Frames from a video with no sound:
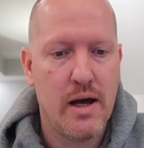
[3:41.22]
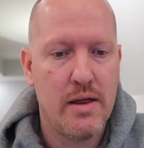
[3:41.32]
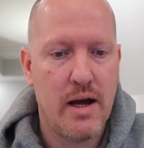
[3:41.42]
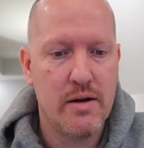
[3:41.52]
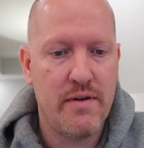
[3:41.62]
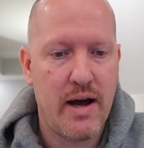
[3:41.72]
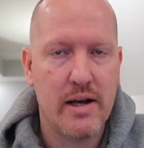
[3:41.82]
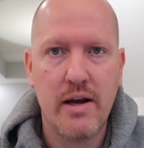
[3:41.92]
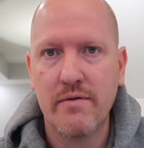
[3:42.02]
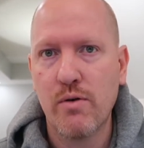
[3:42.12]
that you
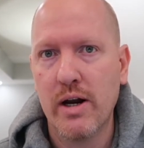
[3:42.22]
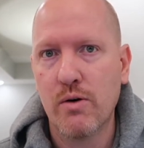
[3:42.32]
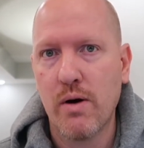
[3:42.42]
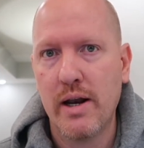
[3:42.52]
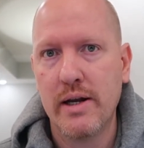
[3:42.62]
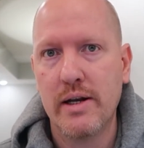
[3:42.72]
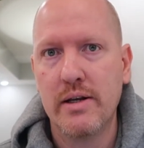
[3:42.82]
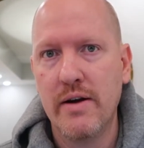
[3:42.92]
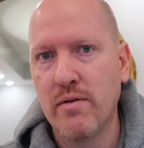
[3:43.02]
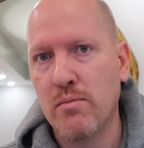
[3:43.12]
have great
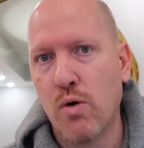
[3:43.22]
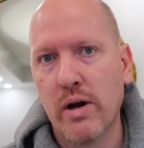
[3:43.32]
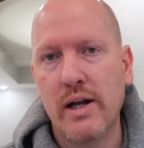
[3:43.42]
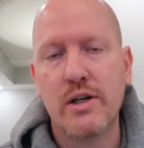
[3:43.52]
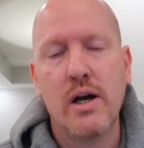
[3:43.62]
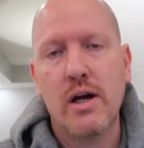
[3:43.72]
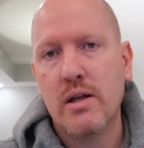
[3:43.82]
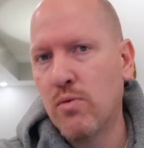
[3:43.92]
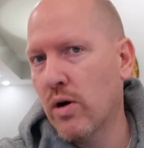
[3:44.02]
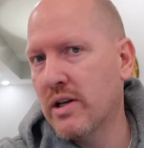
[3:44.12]
credit, you have a mortgage,
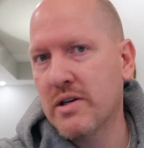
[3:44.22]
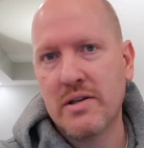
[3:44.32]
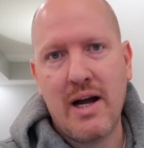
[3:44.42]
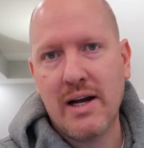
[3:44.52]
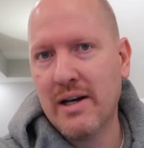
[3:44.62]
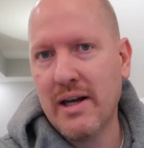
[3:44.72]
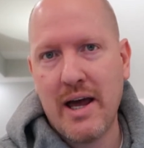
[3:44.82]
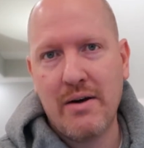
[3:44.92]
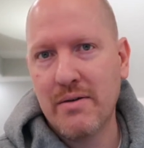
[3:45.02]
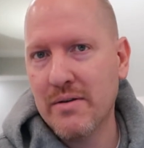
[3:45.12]
the mortgage is not going to
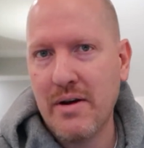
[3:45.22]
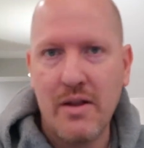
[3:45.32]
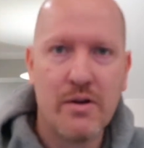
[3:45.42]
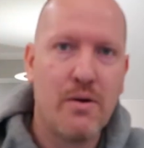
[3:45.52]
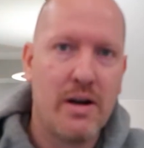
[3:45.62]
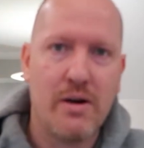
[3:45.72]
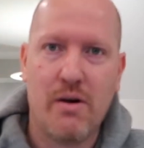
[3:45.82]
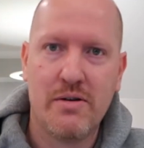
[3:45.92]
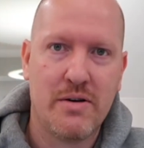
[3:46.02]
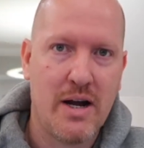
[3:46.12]
count. The other credit
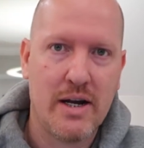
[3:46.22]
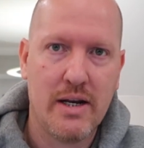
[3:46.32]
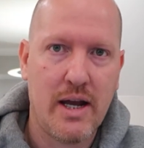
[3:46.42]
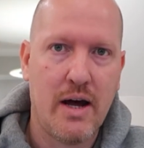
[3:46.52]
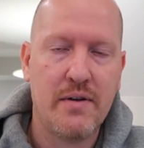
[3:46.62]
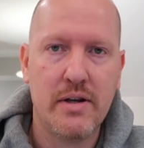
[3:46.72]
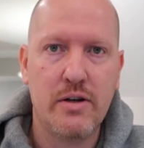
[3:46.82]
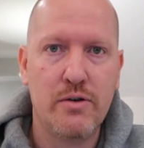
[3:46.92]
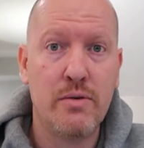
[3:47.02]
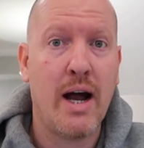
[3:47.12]
cards are not going to count that you
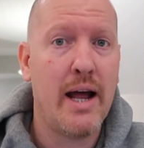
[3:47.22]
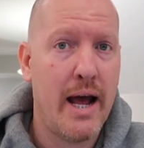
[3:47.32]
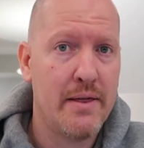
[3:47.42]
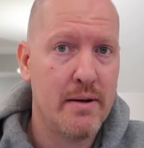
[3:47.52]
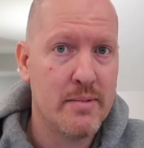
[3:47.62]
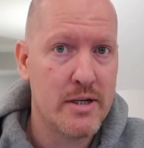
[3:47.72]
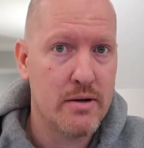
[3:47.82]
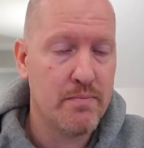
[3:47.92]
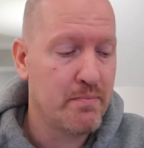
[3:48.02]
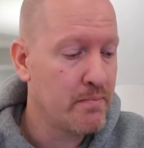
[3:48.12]
do not add them
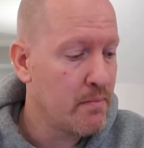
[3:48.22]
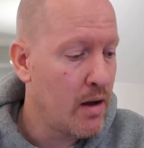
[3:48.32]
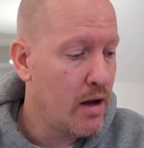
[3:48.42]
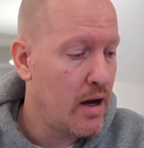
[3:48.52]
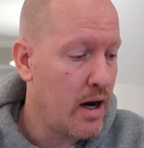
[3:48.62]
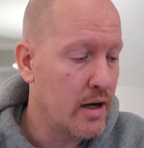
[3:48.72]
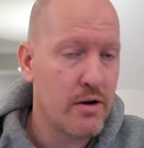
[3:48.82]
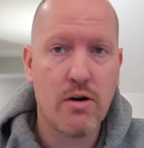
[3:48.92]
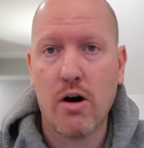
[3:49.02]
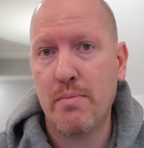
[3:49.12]
to.
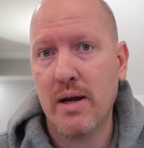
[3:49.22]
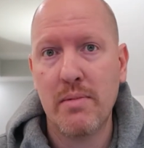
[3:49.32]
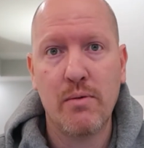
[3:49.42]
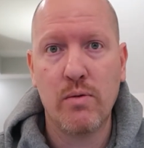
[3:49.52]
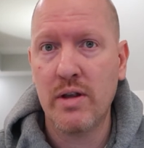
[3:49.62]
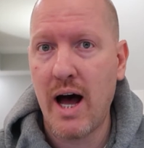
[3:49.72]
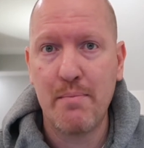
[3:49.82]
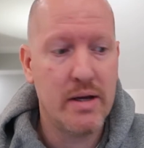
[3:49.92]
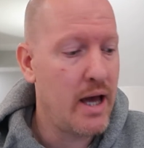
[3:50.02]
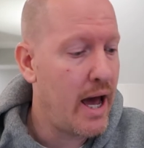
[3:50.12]
Your car payment will
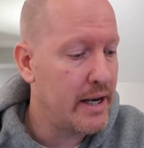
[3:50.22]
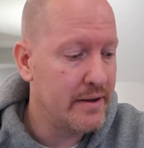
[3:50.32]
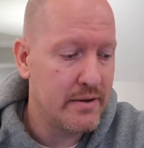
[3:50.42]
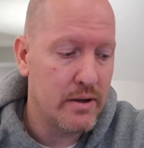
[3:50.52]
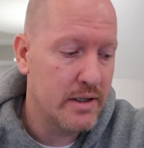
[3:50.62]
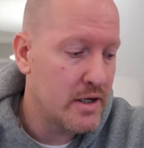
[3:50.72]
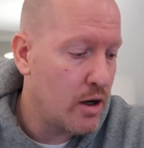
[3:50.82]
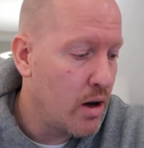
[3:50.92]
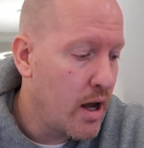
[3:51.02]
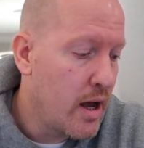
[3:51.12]
not be added to it.
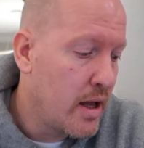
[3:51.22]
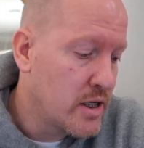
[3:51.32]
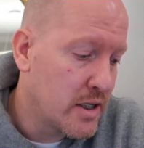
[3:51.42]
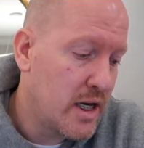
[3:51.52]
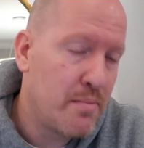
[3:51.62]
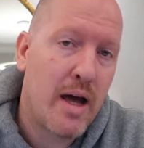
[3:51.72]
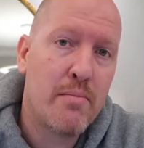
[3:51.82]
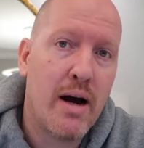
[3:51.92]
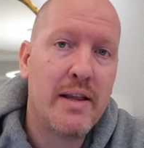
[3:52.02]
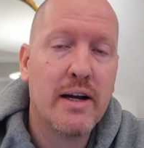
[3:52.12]
So just keep that in
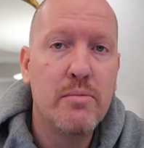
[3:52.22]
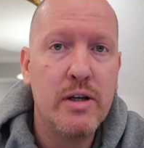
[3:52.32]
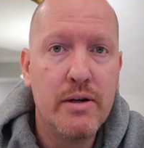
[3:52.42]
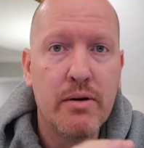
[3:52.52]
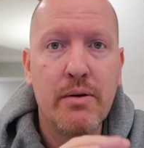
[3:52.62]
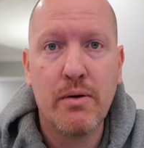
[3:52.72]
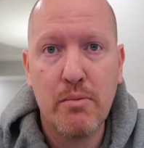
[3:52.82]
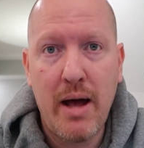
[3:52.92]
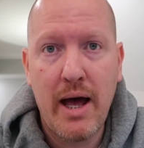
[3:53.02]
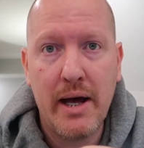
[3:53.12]
mind. That could be good or
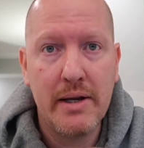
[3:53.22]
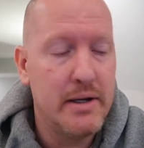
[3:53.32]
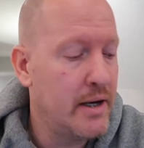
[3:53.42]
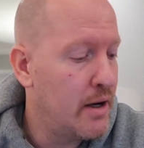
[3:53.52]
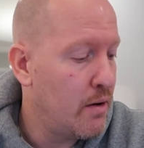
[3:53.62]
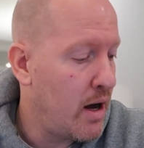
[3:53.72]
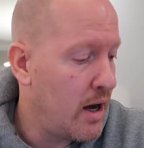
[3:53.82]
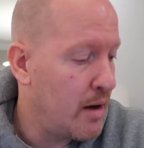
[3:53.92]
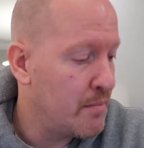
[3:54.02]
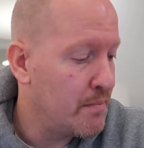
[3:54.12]
bad.
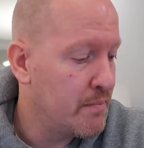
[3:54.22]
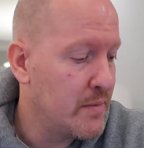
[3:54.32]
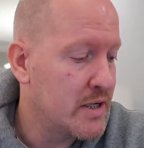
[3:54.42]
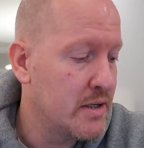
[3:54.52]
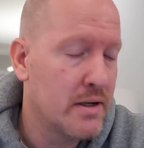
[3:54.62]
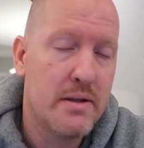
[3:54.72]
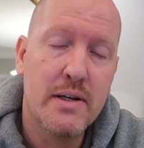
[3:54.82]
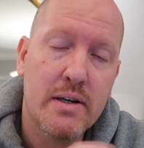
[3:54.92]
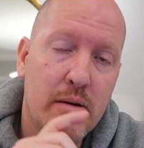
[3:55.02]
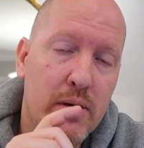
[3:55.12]

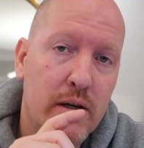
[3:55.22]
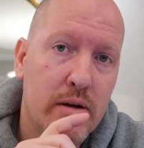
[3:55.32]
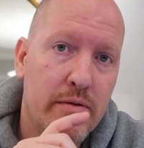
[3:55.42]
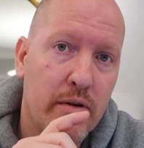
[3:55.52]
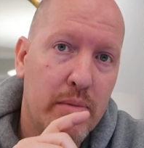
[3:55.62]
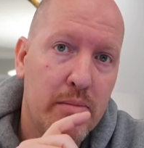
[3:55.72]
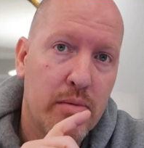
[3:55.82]
This could be good for